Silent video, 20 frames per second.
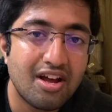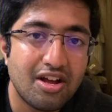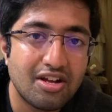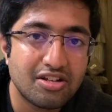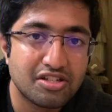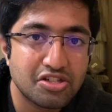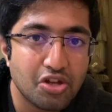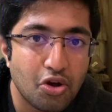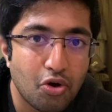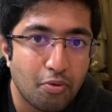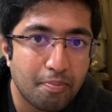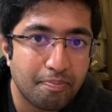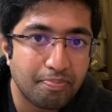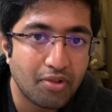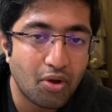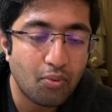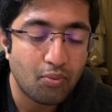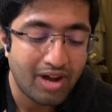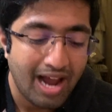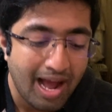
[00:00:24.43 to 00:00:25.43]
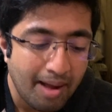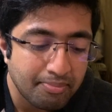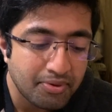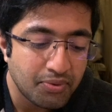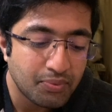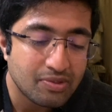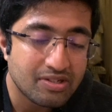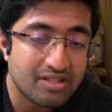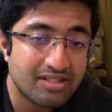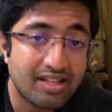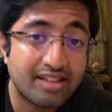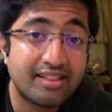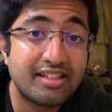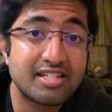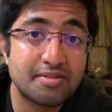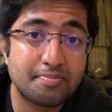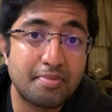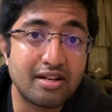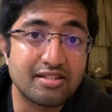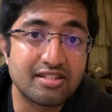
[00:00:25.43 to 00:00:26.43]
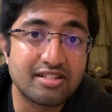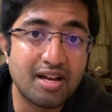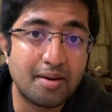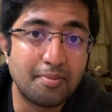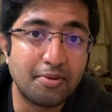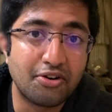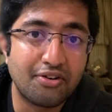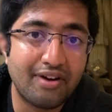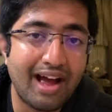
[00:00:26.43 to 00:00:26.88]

So what happened was that this past summer,